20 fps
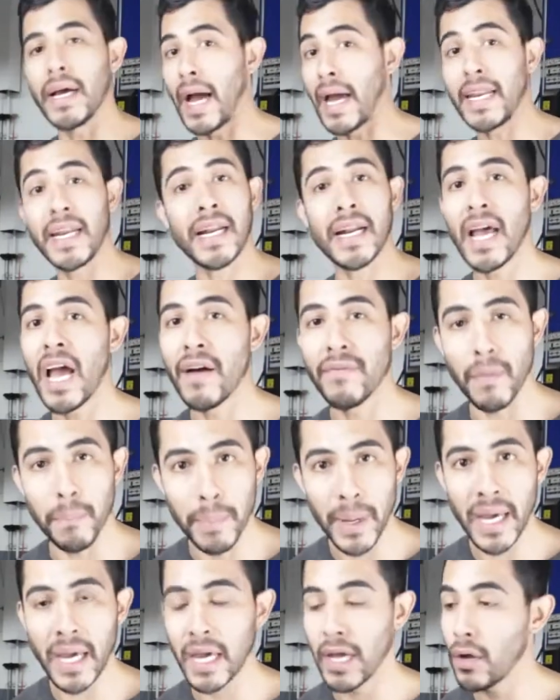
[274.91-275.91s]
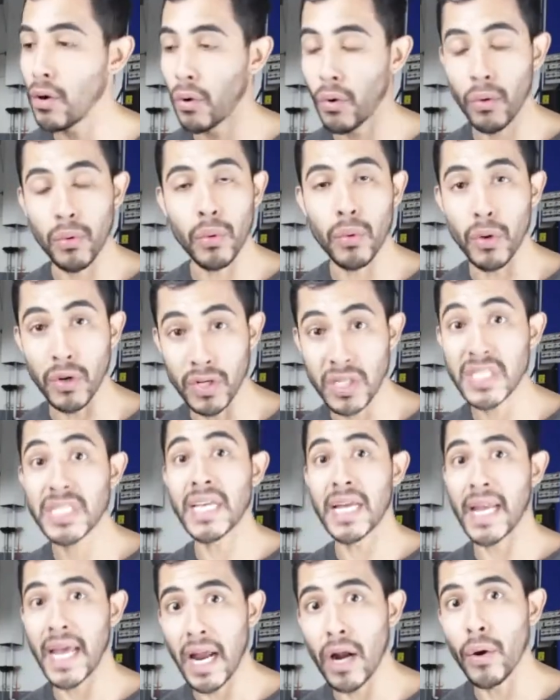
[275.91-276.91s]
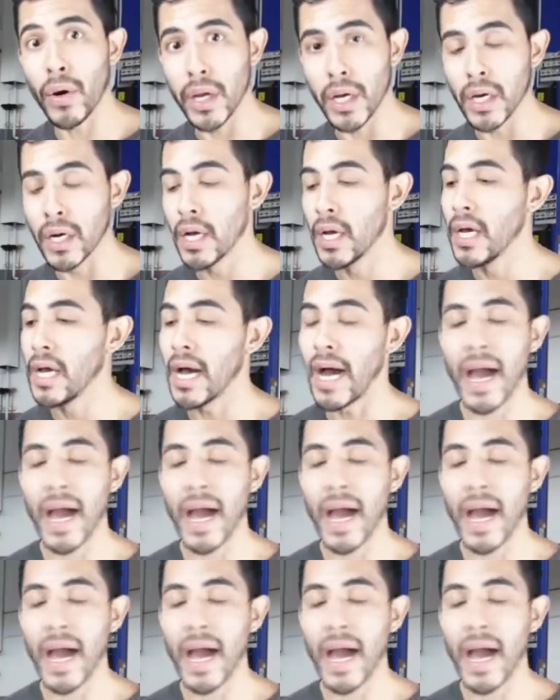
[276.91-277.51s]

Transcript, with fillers: I didn't have a bay or set area.